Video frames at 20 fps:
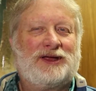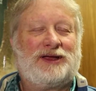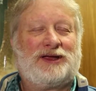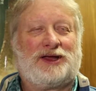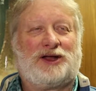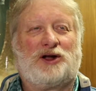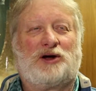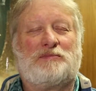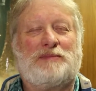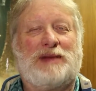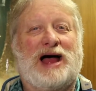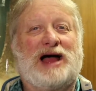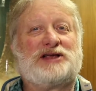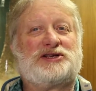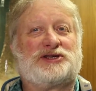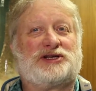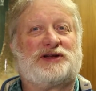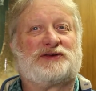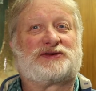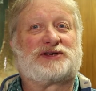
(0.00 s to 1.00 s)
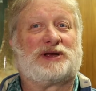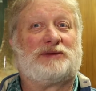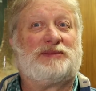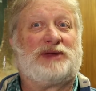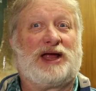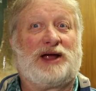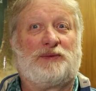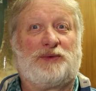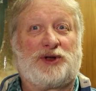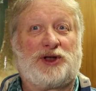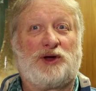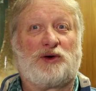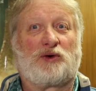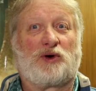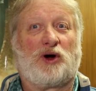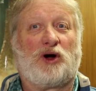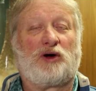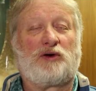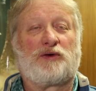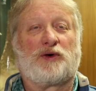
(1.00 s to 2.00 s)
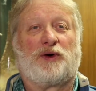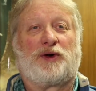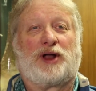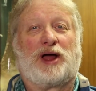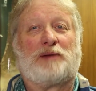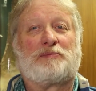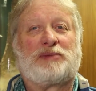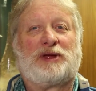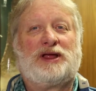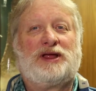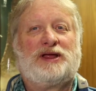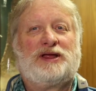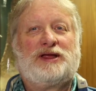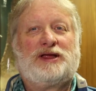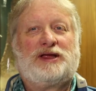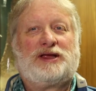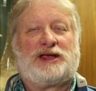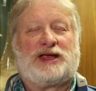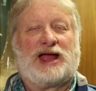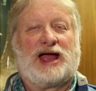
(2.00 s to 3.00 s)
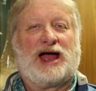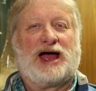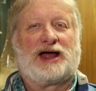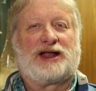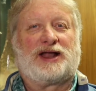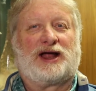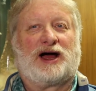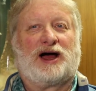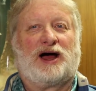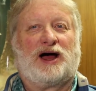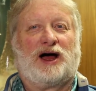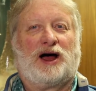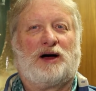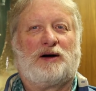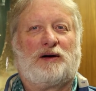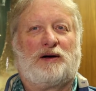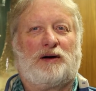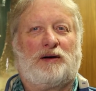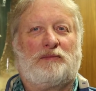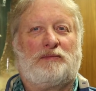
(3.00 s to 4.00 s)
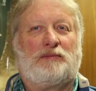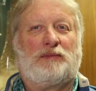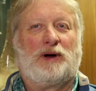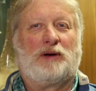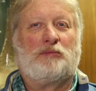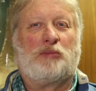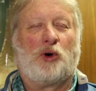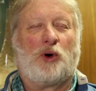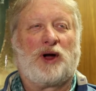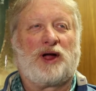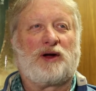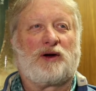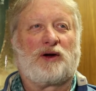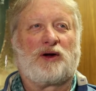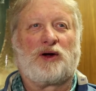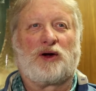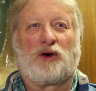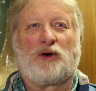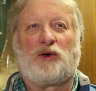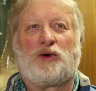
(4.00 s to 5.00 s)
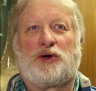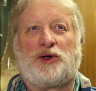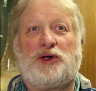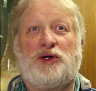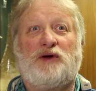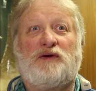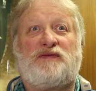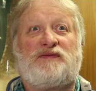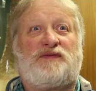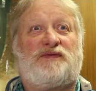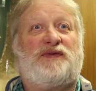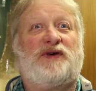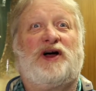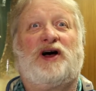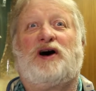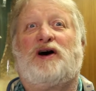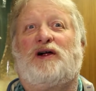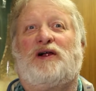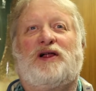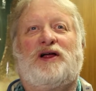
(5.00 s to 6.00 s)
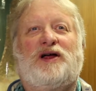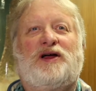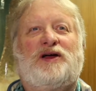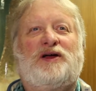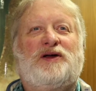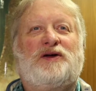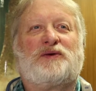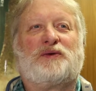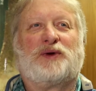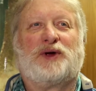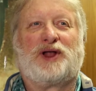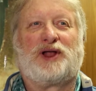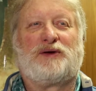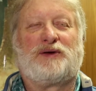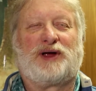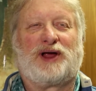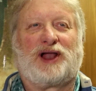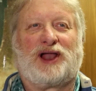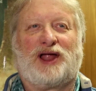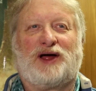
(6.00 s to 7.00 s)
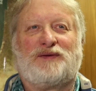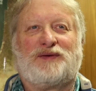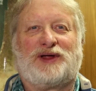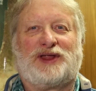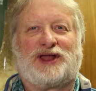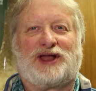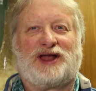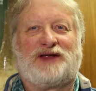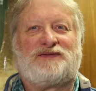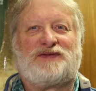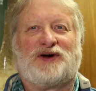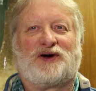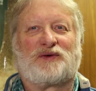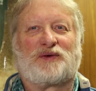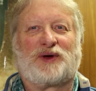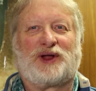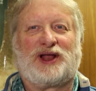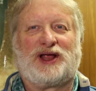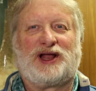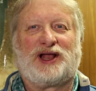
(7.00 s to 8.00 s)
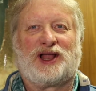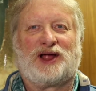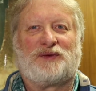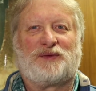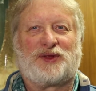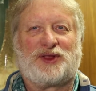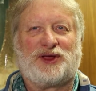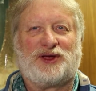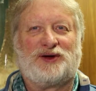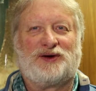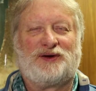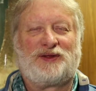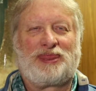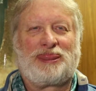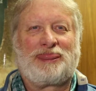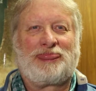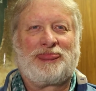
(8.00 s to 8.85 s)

You know, imagine if someday when you were all grown up, you had a boy or a girl who you fell really in love with, and they fell really in love with you.